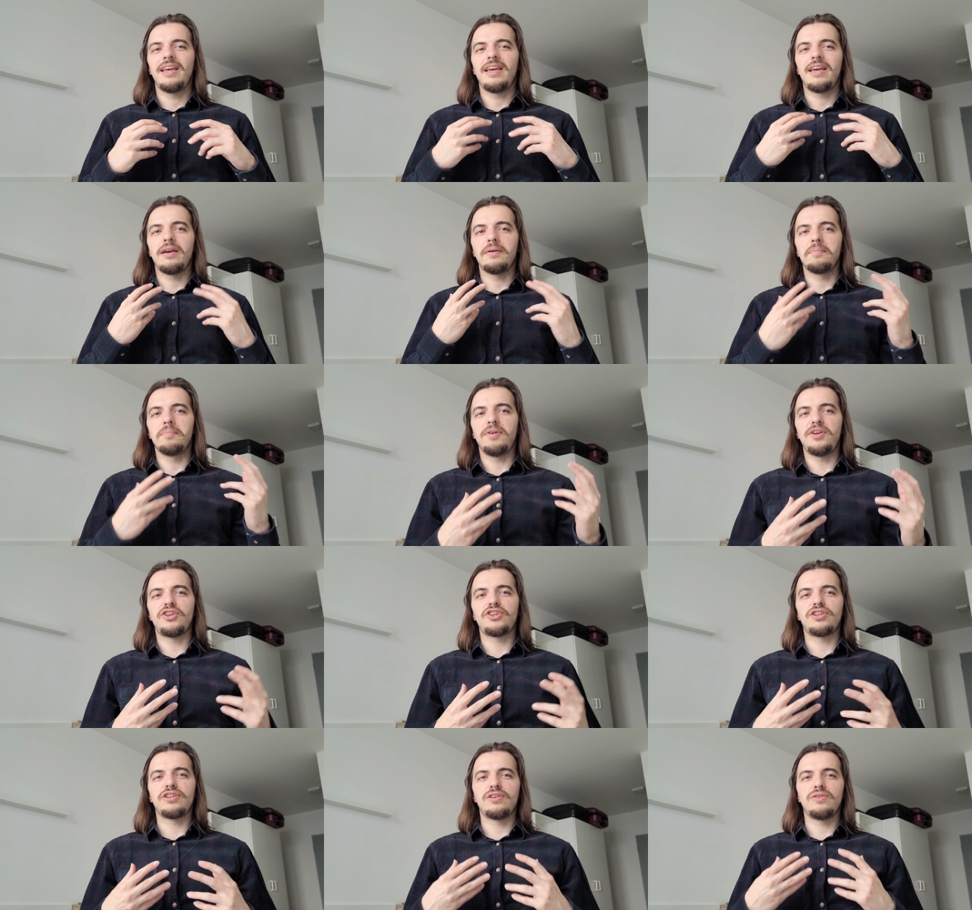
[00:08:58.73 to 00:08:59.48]

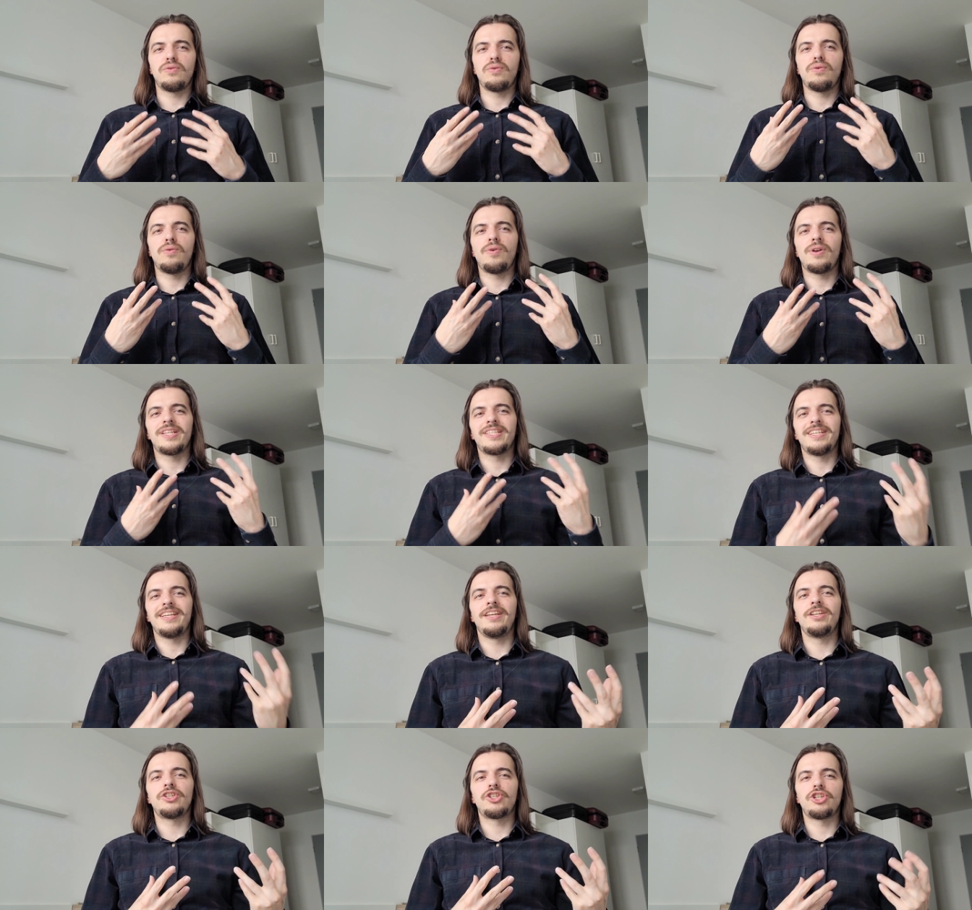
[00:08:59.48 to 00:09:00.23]
ambition or
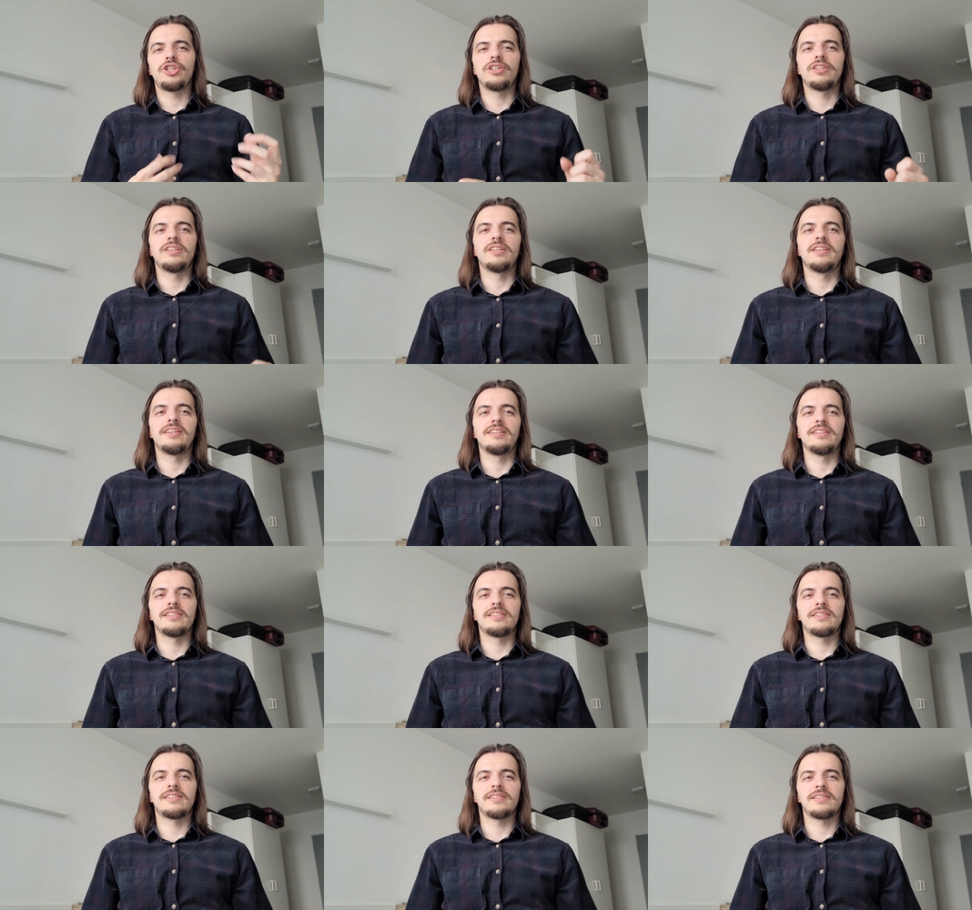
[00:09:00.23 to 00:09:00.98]
attention that
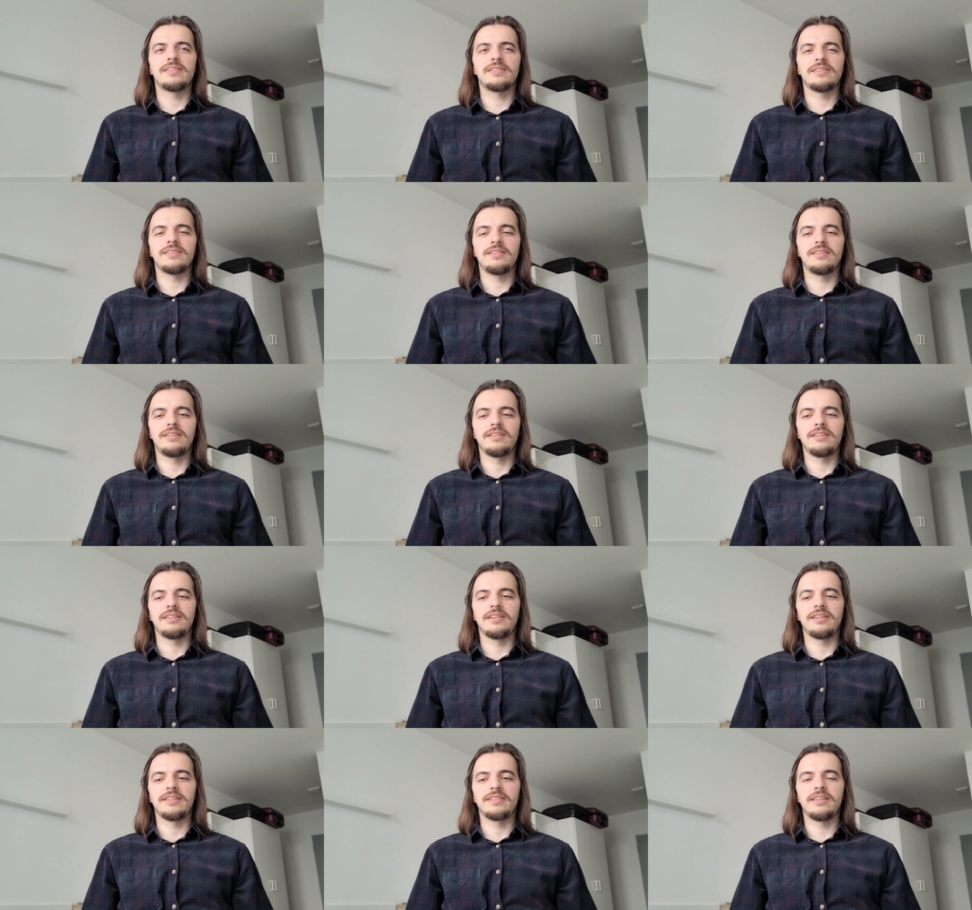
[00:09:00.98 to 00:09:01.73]
is
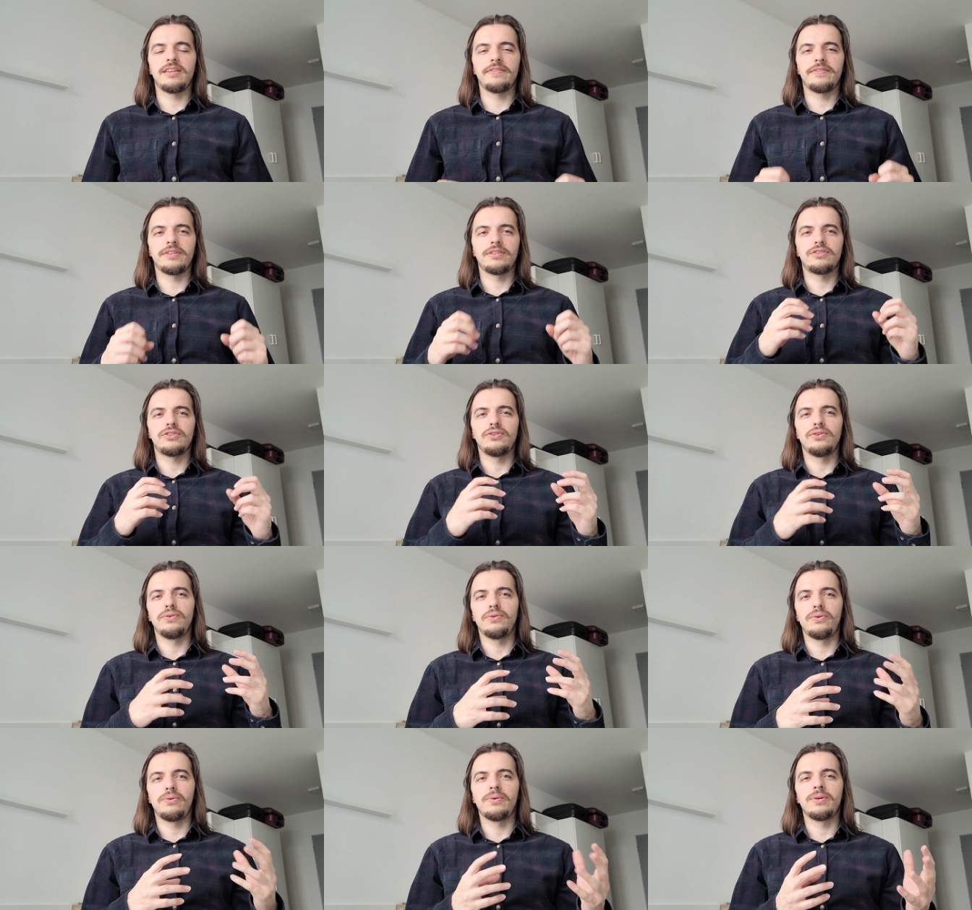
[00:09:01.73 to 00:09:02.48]
that is given
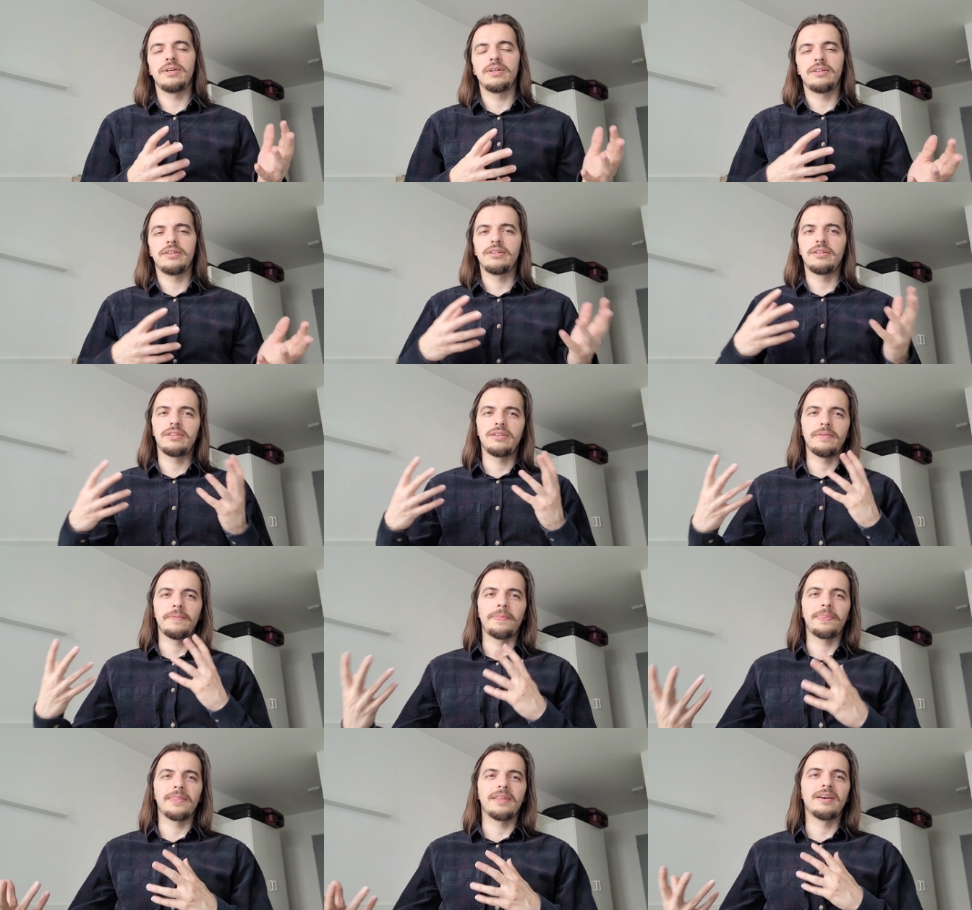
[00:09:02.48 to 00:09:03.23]
to
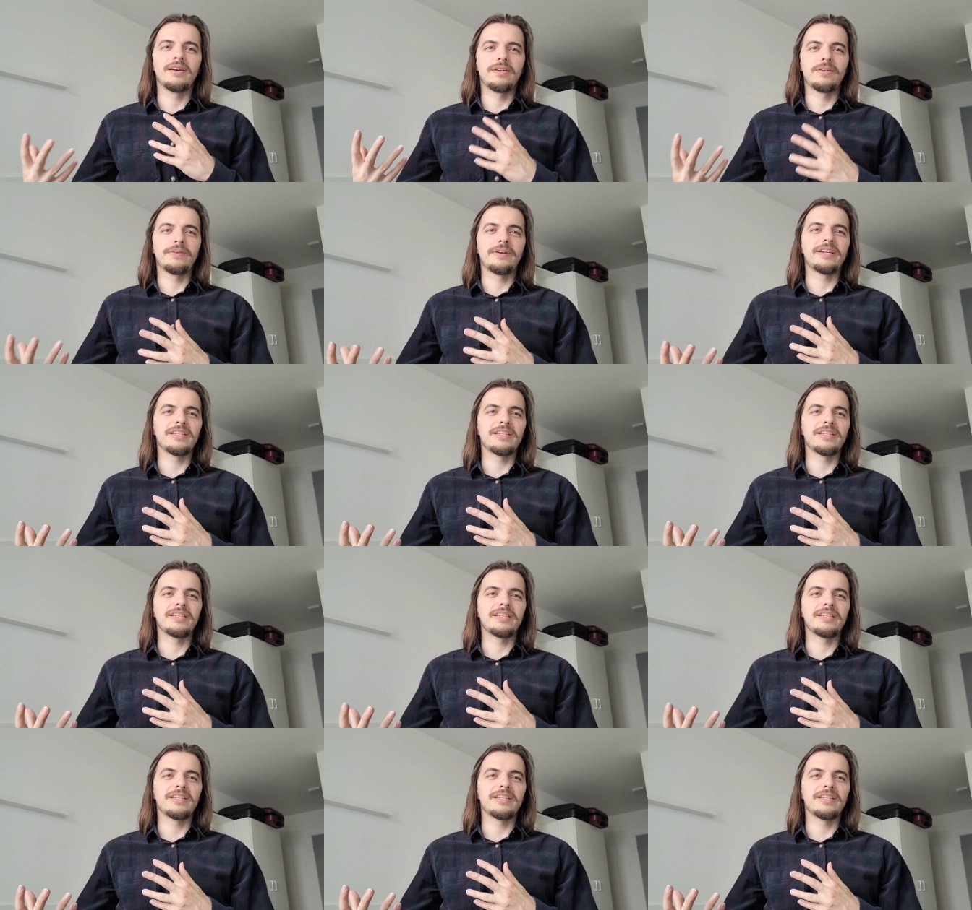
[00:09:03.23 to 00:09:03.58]
um, other